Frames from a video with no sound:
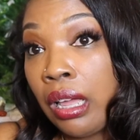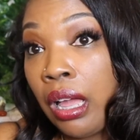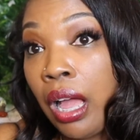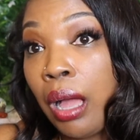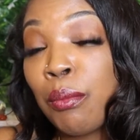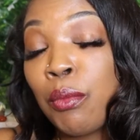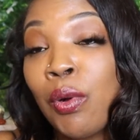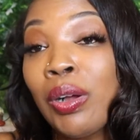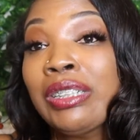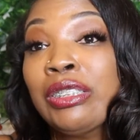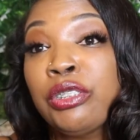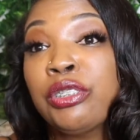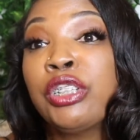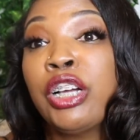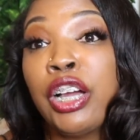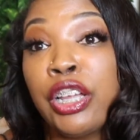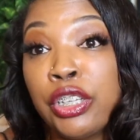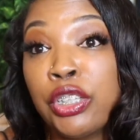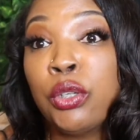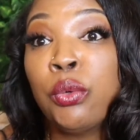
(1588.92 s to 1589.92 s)
I'm going to
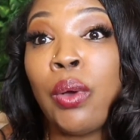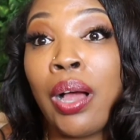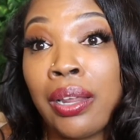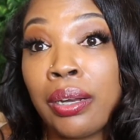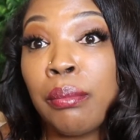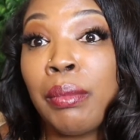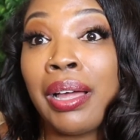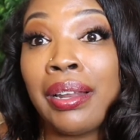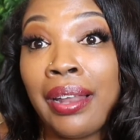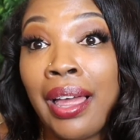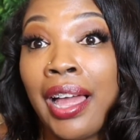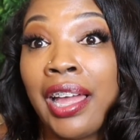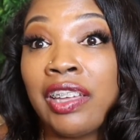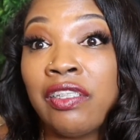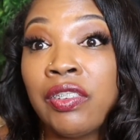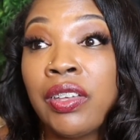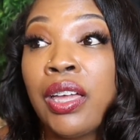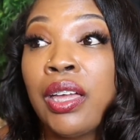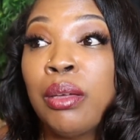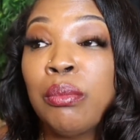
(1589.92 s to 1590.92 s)
cut you out of my
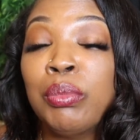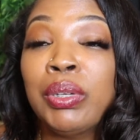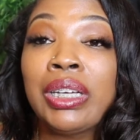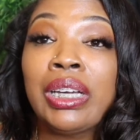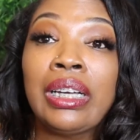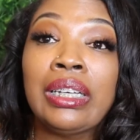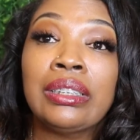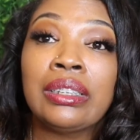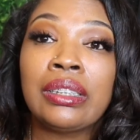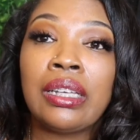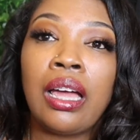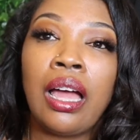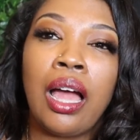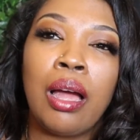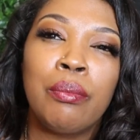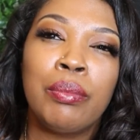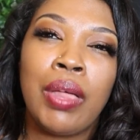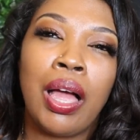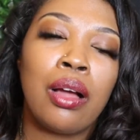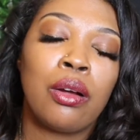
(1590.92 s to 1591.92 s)
life because
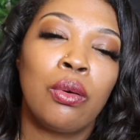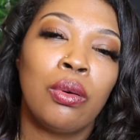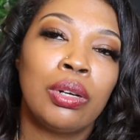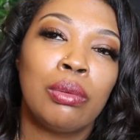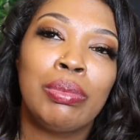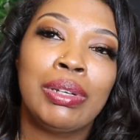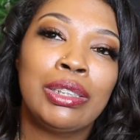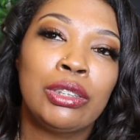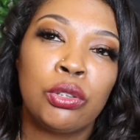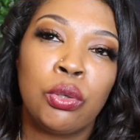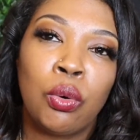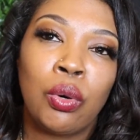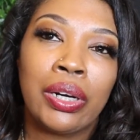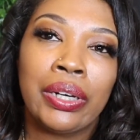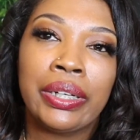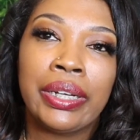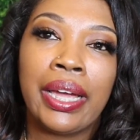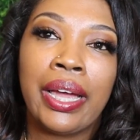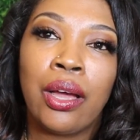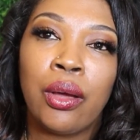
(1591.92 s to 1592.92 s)
I'm not going to be
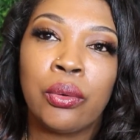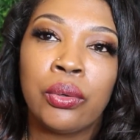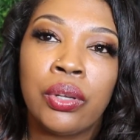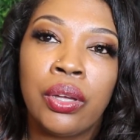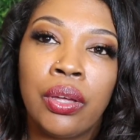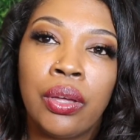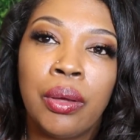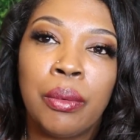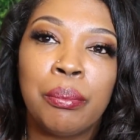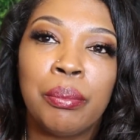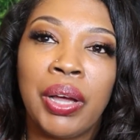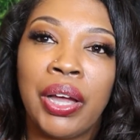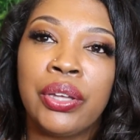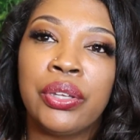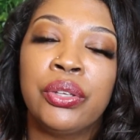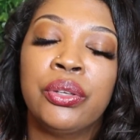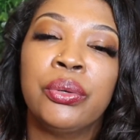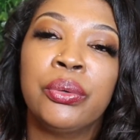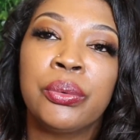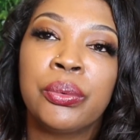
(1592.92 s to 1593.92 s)
torn down by
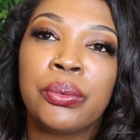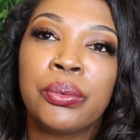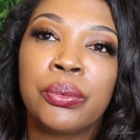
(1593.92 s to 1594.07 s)
you.